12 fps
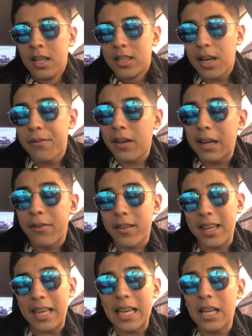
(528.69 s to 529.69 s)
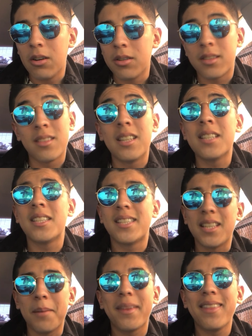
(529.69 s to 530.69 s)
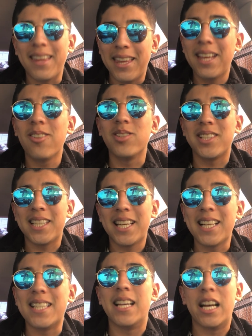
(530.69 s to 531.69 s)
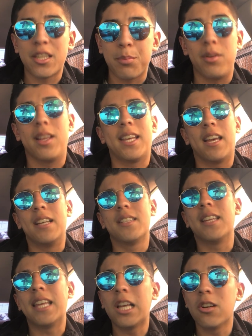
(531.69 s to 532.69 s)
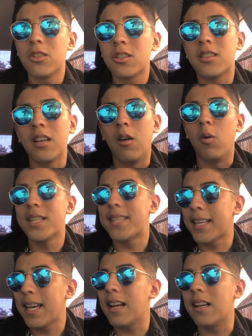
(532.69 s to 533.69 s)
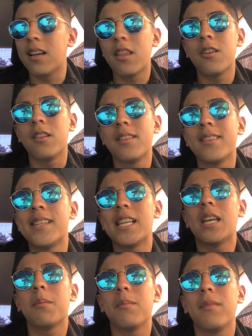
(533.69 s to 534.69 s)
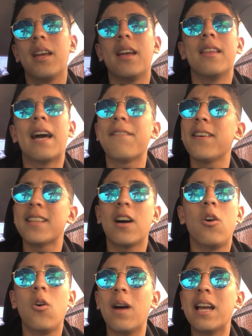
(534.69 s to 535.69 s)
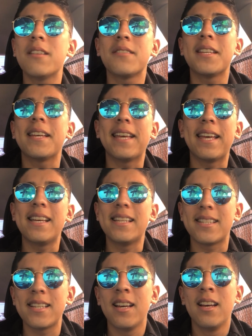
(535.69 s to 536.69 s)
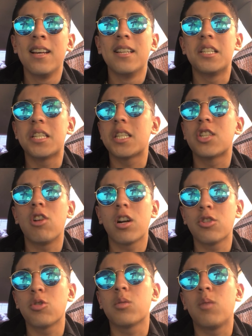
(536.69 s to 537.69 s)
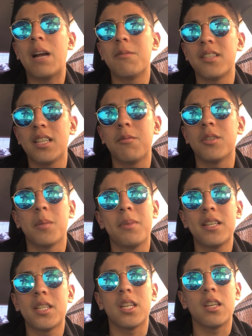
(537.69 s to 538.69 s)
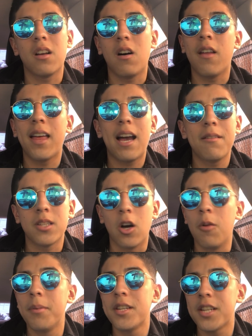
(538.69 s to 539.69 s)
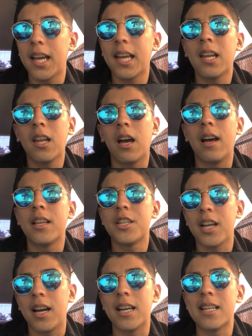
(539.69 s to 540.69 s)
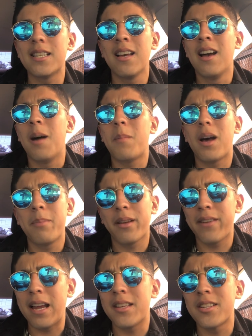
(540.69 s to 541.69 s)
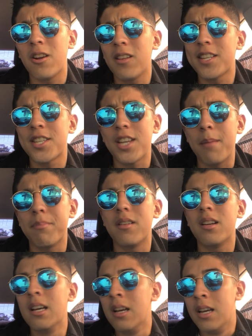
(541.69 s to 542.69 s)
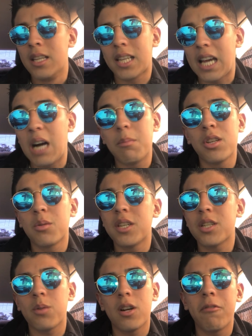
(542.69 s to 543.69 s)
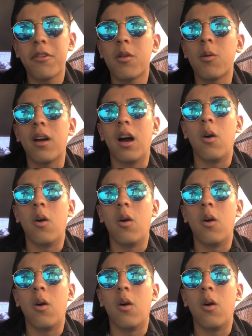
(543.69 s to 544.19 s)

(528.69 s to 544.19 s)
So I feel like for the Eagles, this is something the Eagles needed desperately, guys. The Eagles, once again, another team. I feel like the whole NFC East just struggles with wide receivers. The best, you know, all they have is OBJ and the Giants. I'm not a big fan of Sterling Shepard. The Cowboys, we just went over their